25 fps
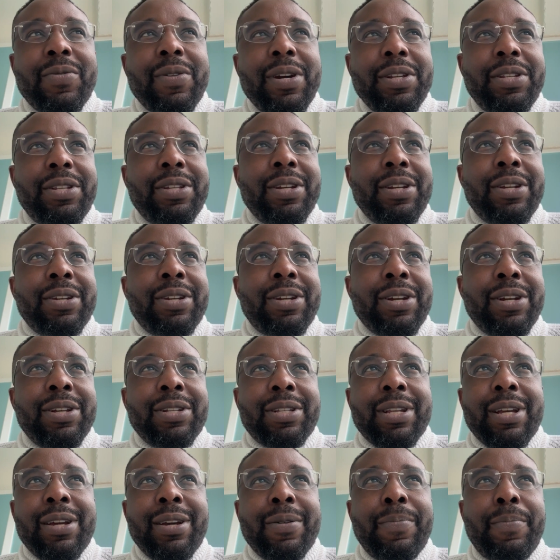question
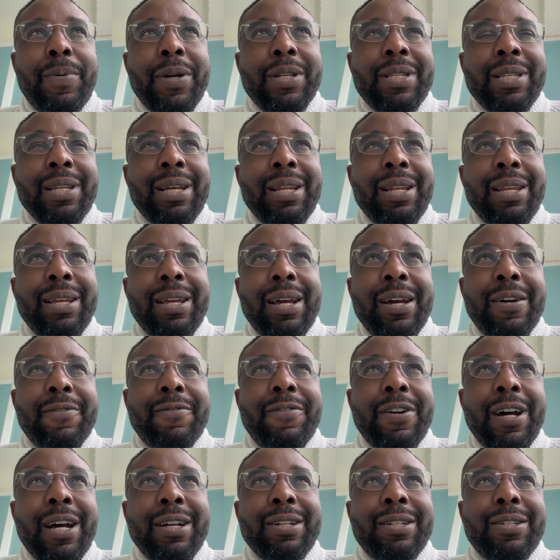because personally
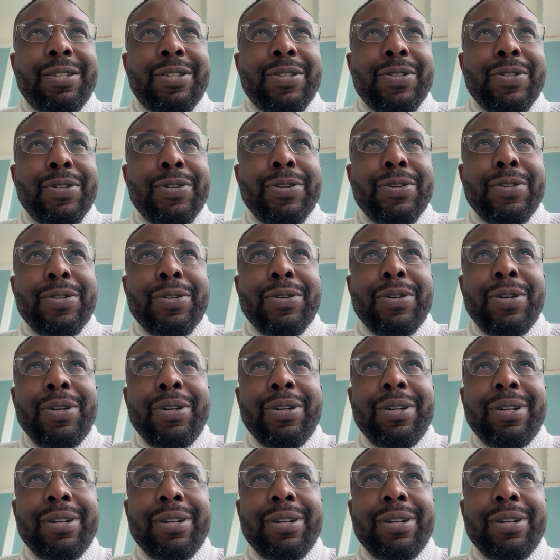I've had to